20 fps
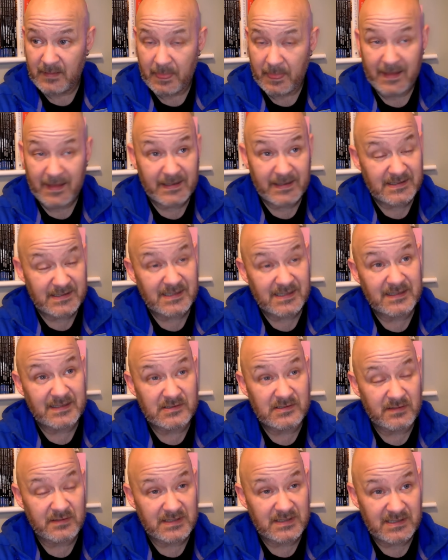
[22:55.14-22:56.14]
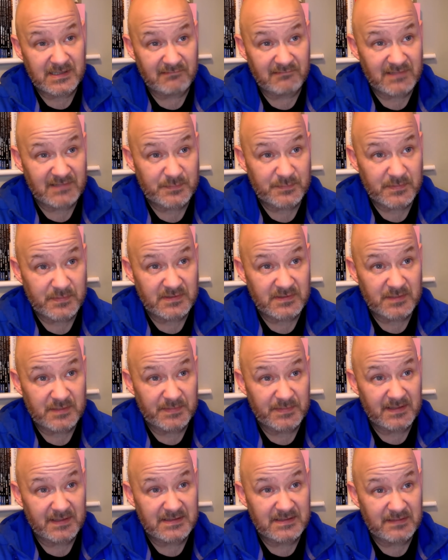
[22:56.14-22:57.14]
And he said he's going to take
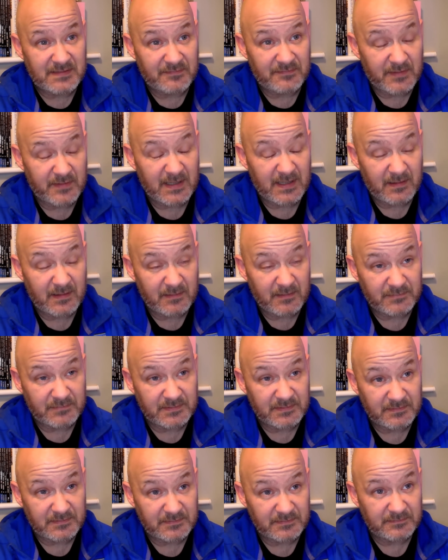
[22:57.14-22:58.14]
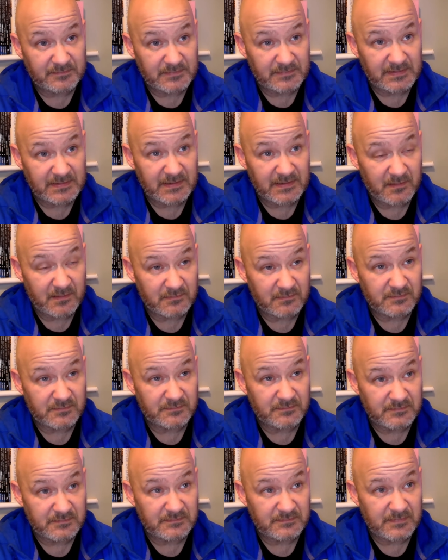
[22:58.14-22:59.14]
responsibility for it, and you know.
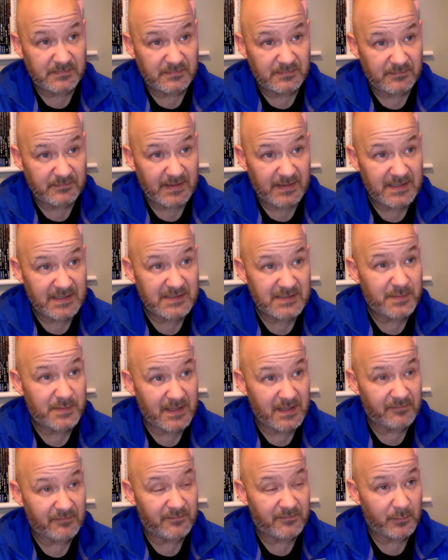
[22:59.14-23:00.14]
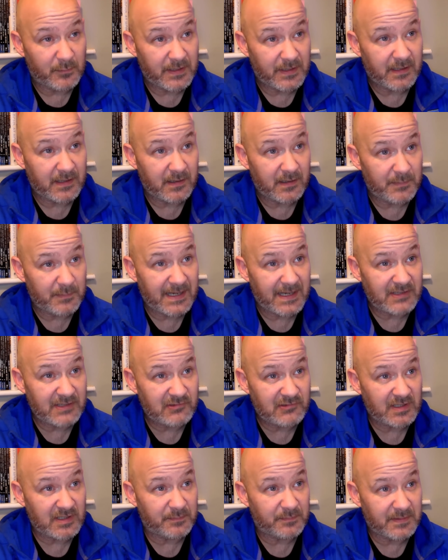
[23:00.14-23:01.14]
It is painful when you're a
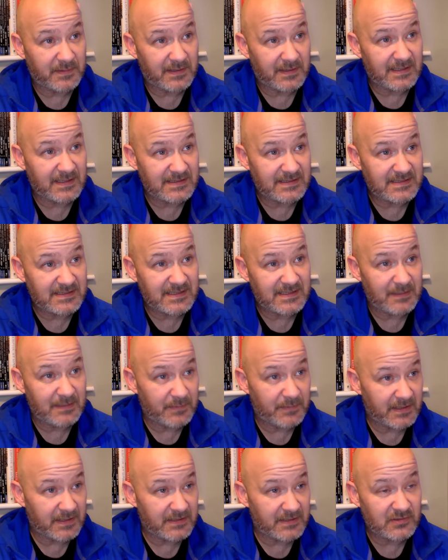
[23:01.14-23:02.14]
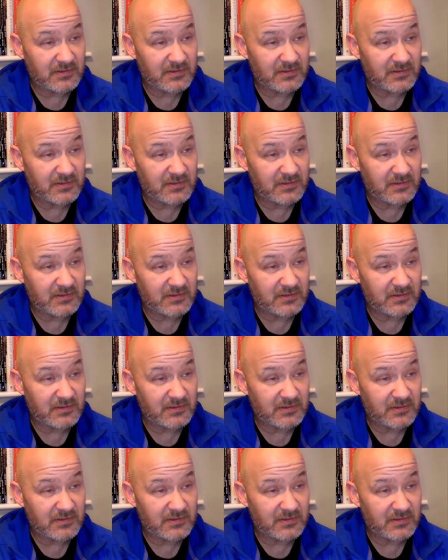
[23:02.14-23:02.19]
manager and you're picking a team and it's